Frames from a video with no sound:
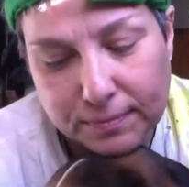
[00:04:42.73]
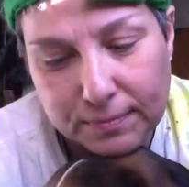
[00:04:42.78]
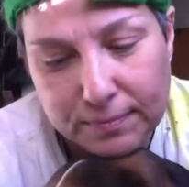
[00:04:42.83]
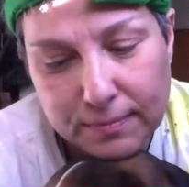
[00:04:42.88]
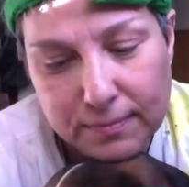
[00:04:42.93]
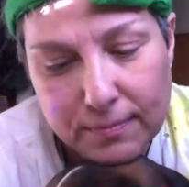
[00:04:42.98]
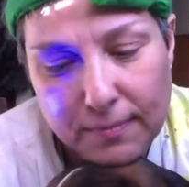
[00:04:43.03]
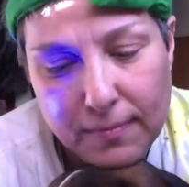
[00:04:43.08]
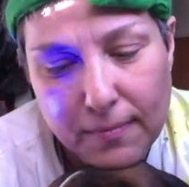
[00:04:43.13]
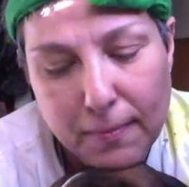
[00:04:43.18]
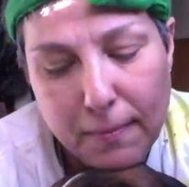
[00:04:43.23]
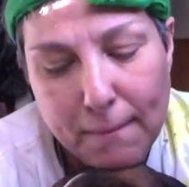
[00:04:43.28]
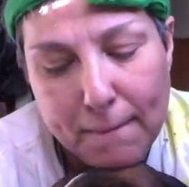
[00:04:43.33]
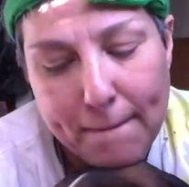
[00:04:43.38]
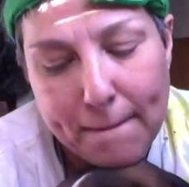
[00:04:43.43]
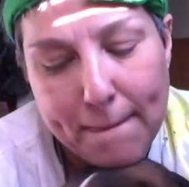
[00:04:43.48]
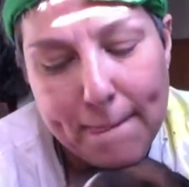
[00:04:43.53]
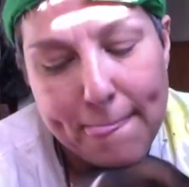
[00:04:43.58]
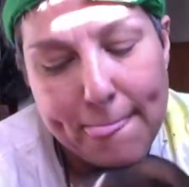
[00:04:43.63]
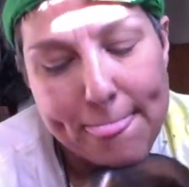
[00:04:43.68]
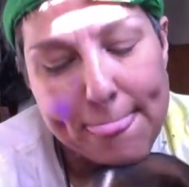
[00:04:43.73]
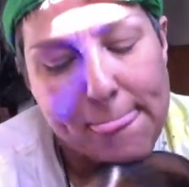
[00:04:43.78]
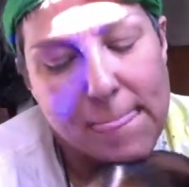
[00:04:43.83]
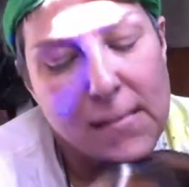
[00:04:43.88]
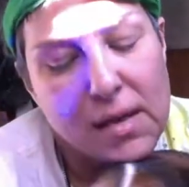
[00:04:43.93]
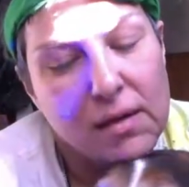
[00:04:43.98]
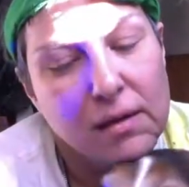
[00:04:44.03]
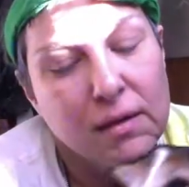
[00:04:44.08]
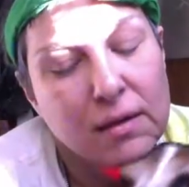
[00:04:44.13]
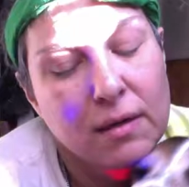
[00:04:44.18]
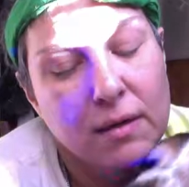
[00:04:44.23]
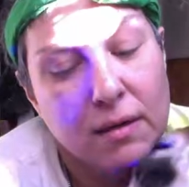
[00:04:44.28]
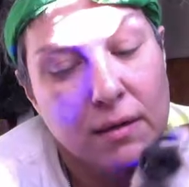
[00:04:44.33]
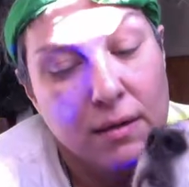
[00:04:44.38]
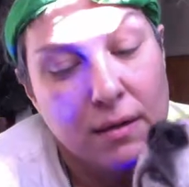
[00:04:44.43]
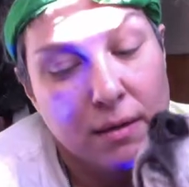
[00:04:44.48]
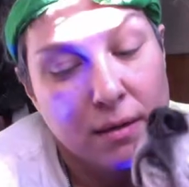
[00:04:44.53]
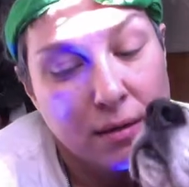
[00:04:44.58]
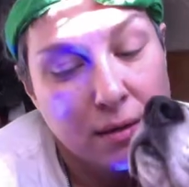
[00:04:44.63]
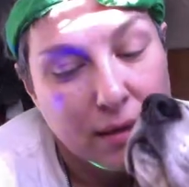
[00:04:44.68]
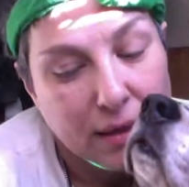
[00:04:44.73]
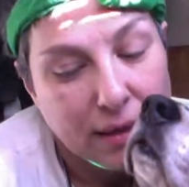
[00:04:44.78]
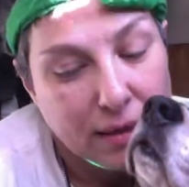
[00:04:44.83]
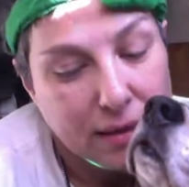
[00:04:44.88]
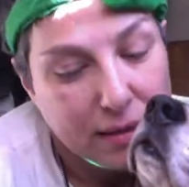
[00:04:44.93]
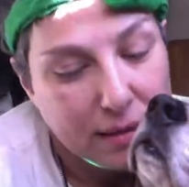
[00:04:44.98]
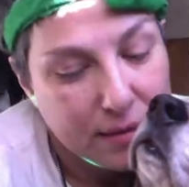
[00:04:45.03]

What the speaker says: Nothing is said.